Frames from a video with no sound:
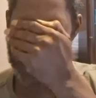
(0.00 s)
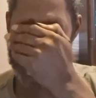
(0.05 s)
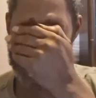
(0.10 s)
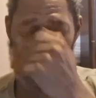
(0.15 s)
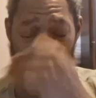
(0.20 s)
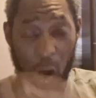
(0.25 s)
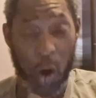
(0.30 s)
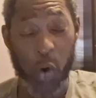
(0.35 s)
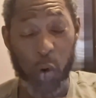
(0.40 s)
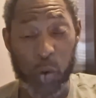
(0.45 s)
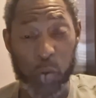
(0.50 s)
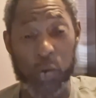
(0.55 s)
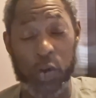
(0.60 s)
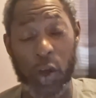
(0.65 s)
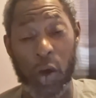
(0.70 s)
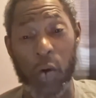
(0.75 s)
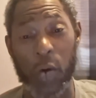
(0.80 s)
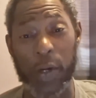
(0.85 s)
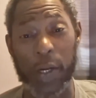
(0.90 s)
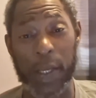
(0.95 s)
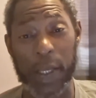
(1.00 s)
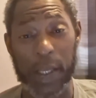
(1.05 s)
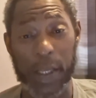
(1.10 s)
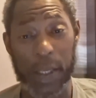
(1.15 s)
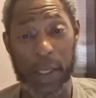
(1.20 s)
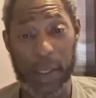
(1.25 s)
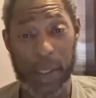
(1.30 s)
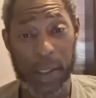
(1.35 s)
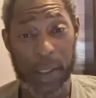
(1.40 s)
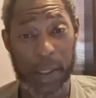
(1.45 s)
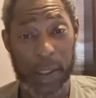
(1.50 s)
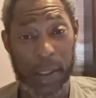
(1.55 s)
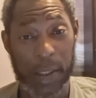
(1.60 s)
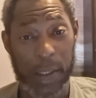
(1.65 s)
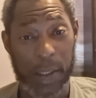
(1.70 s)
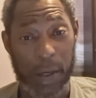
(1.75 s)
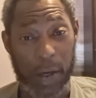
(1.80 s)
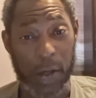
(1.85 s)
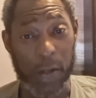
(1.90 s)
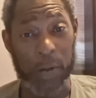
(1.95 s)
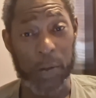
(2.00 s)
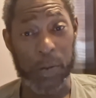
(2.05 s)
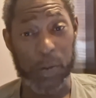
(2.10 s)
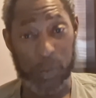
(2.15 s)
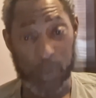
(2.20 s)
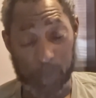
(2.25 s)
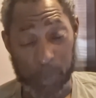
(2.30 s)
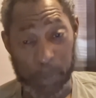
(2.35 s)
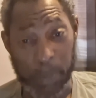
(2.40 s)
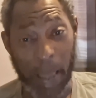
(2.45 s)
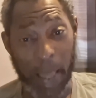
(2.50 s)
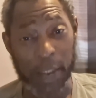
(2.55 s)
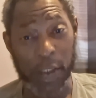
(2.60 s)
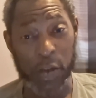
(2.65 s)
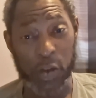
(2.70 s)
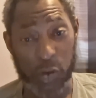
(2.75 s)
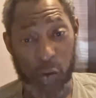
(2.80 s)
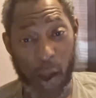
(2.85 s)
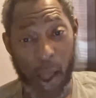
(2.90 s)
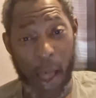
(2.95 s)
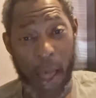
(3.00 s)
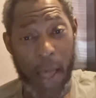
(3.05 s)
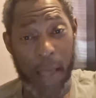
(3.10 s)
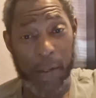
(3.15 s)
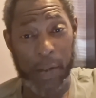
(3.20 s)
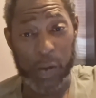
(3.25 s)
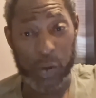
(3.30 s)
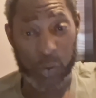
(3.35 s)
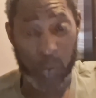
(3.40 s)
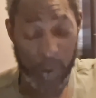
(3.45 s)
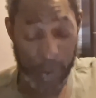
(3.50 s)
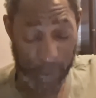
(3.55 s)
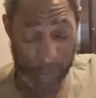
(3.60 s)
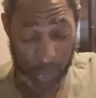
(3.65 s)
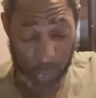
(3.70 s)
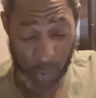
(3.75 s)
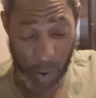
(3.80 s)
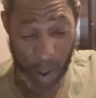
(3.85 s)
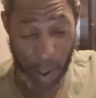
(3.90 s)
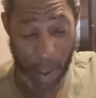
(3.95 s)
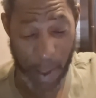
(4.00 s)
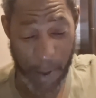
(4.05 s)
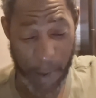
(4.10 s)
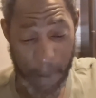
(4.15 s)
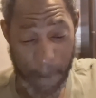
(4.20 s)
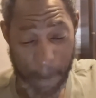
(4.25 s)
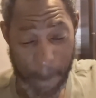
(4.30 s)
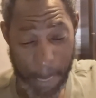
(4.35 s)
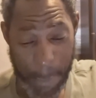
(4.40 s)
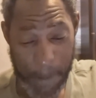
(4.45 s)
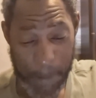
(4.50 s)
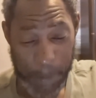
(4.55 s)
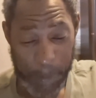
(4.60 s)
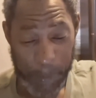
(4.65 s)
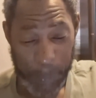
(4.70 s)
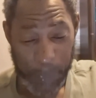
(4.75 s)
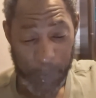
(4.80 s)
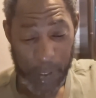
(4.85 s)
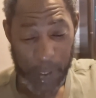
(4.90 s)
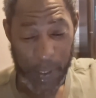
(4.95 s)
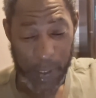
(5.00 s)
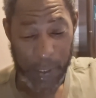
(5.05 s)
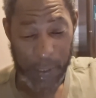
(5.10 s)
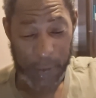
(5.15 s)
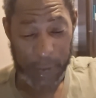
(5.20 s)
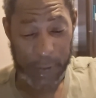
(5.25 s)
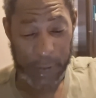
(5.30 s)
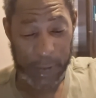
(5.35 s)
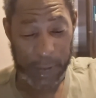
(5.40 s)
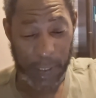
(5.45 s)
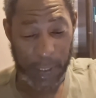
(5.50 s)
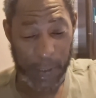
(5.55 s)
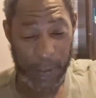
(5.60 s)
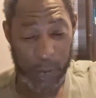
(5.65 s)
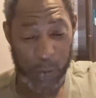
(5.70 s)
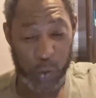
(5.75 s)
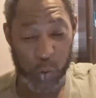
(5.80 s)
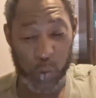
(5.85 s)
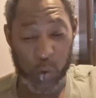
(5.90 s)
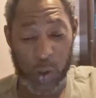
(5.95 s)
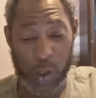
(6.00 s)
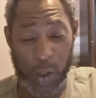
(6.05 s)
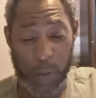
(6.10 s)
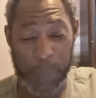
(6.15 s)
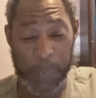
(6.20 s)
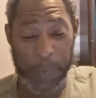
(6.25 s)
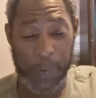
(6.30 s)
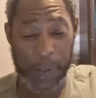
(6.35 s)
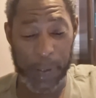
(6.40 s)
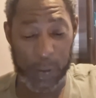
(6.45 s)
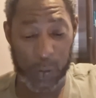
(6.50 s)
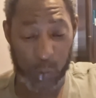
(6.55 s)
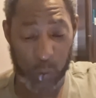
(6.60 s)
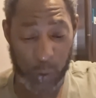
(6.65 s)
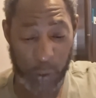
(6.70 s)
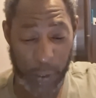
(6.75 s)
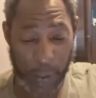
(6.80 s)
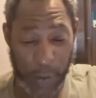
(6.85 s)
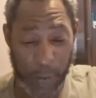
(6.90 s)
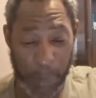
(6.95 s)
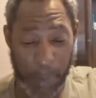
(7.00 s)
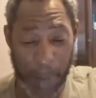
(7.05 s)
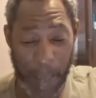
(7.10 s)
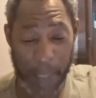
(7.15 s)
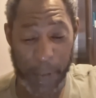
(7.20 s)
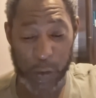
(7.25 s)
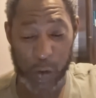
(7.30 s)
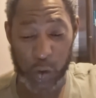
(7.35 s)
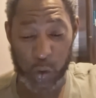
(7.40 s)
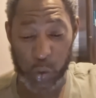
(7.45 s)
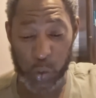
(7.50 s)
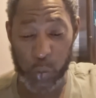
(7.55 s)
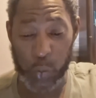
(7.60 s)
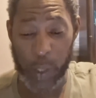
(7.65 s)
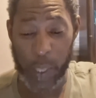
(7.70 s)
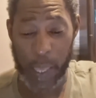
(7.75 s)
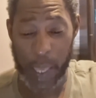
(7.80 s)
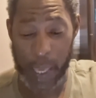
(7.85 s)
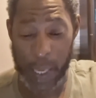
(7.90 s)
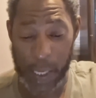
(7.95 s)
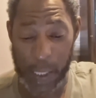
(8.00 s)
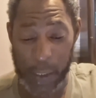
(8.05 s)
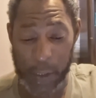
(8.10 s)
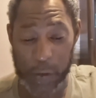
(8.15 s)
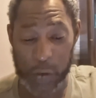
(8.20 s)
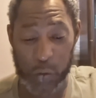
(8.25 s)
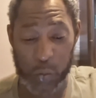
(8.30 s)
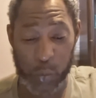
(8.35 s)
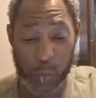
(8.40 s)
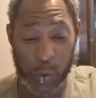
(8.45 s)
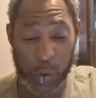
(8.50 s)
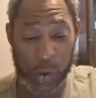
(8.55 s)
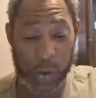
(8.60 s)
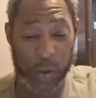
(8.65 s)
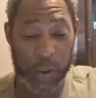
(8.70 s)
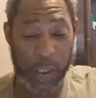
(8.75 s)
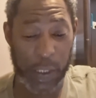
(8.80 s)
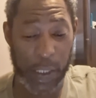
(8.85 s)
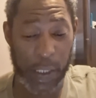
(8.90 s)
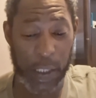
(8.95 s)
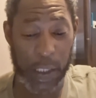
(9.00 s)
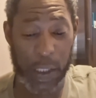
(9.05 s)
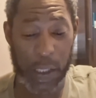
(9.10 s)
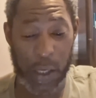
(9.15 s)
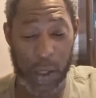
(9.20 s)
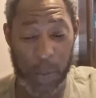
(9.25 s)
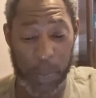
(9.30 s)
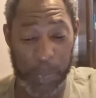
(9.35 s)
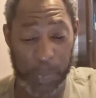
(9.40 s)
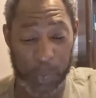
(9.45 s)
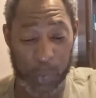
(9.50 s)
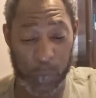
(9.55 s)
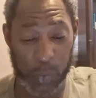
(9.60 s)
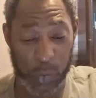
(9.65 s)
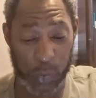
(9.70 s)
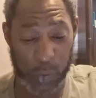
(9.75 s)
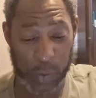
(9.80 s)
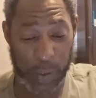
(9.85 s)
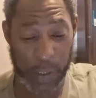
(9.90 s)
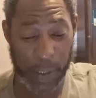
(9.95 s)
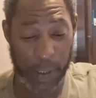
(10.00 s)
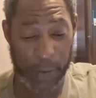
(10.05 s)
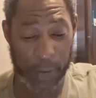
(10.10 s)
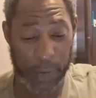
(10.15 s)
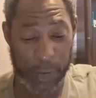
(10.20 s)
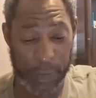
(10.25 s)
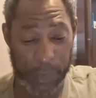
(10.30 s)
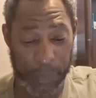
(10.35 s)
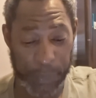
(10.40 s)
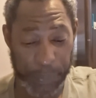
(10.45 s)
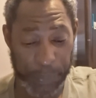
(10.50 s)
stones on it by the tribe, the 12 tribes. It say to couple it together by the two edge was it coupled together.